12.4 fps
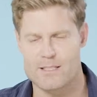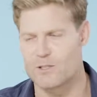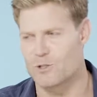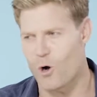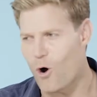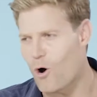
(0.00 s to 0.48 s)

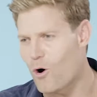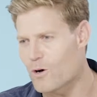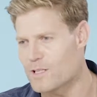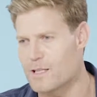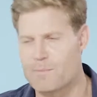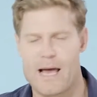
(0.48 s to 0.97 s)
and
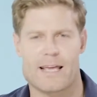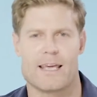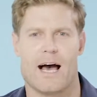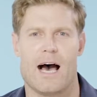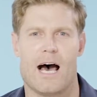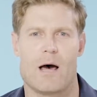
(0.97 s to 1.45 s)
dogs in the
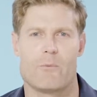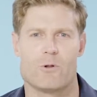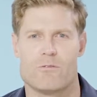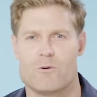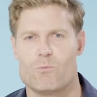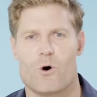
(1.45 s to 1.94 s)
backyard will
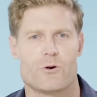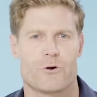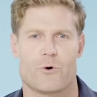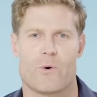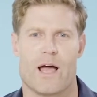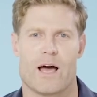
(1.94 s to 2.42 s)
often
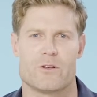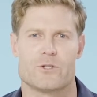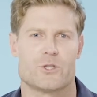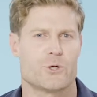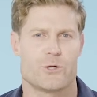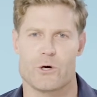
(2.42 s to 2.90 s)
wander around
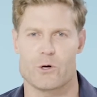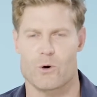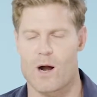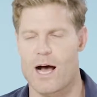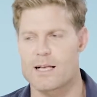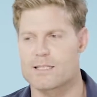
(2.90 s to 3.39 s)
chewing on
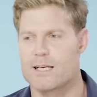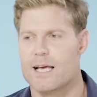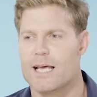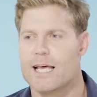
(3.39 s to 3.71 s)
grass.